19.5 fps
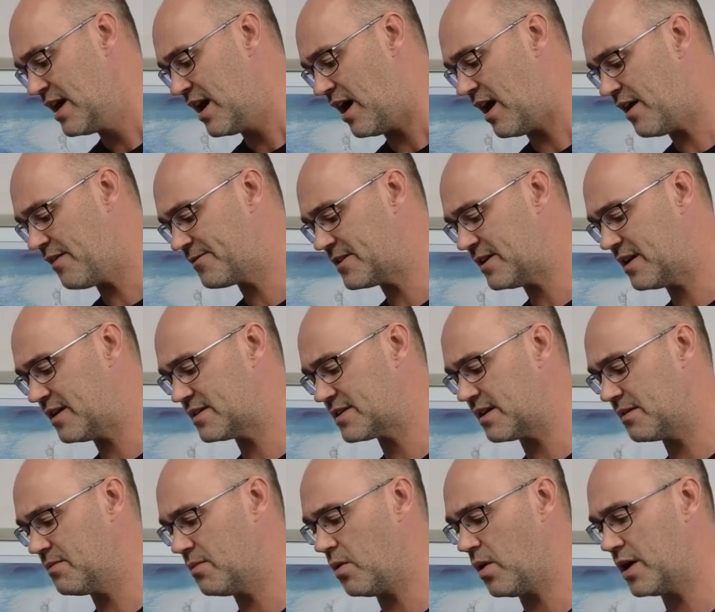Often as
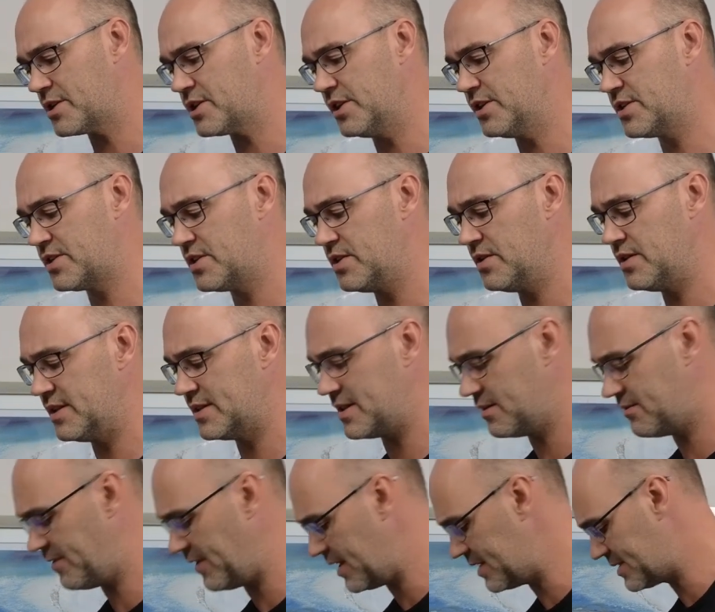I'm watching students
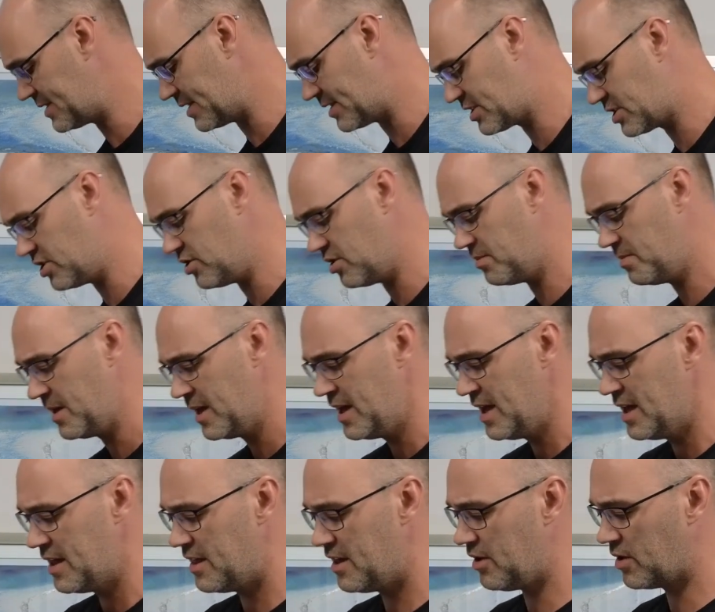advance this tube,
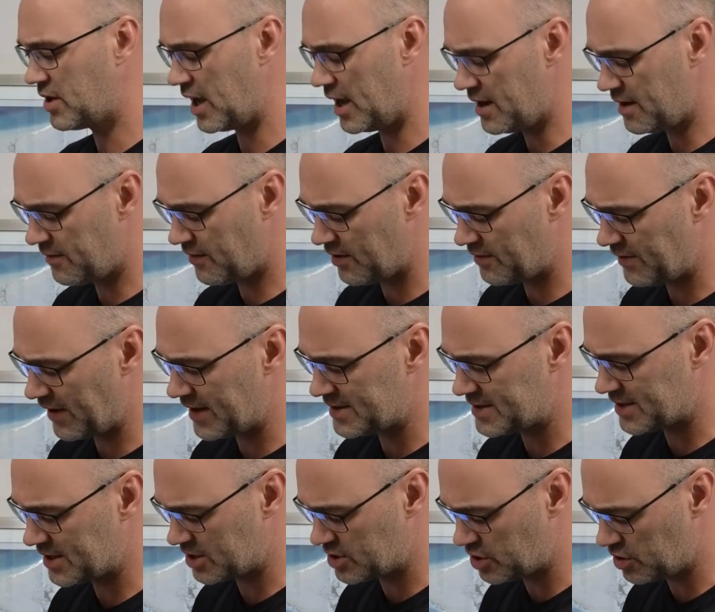they'll kind of
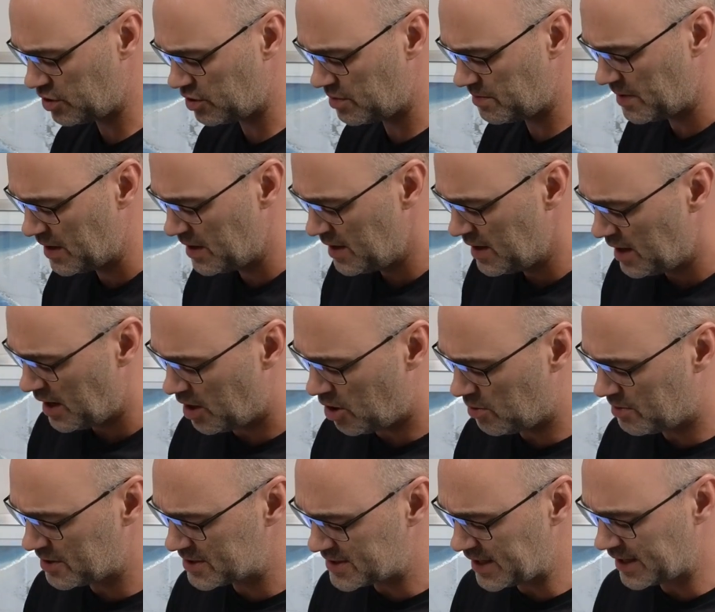advance the tube
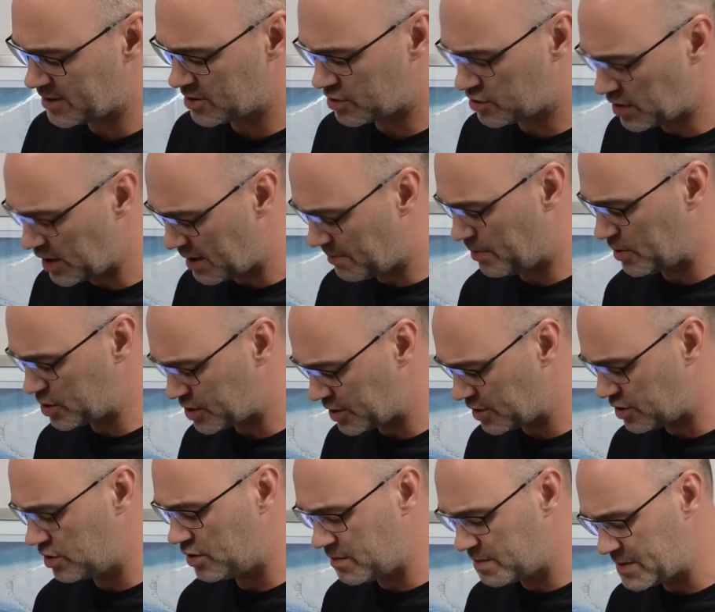almost like they're trying to push the
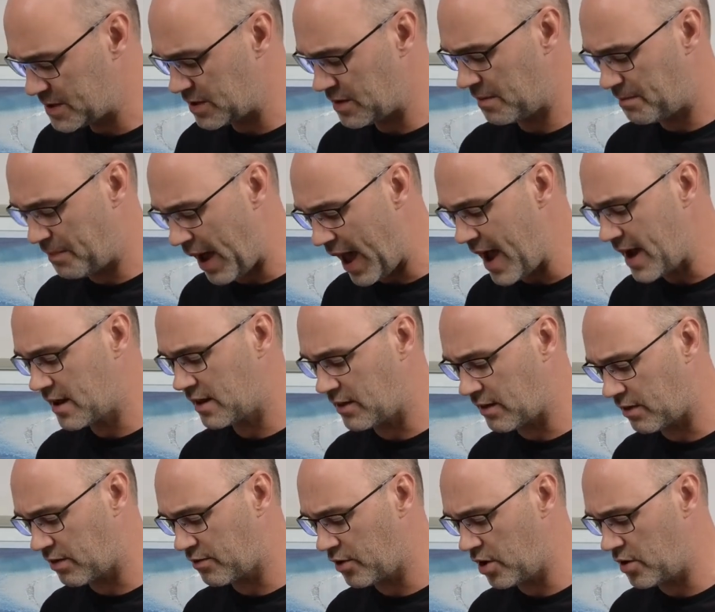tube to the back of the
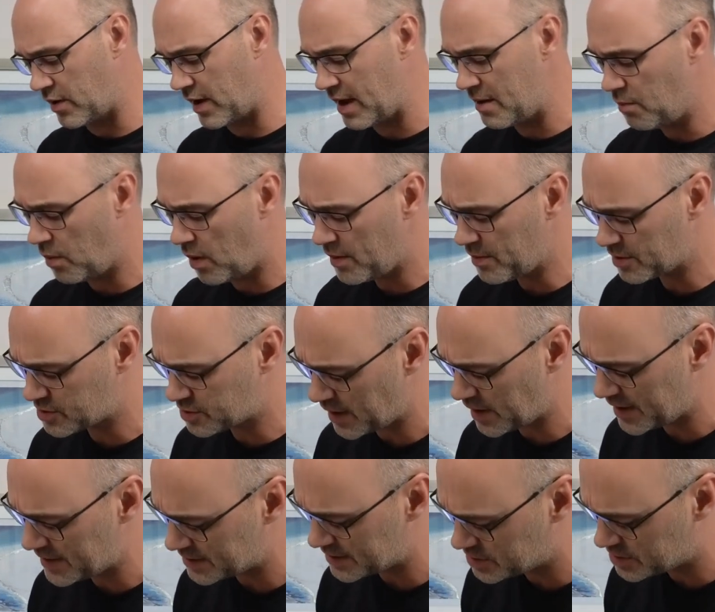throat. And what we're
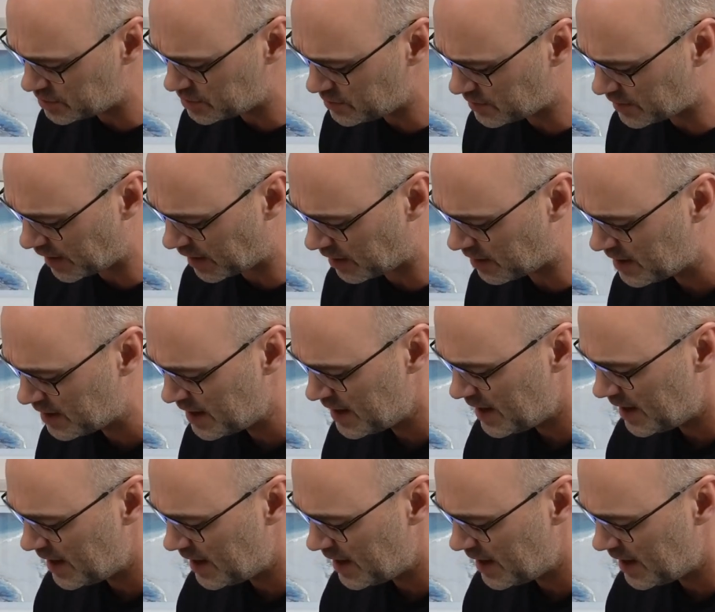trying to do there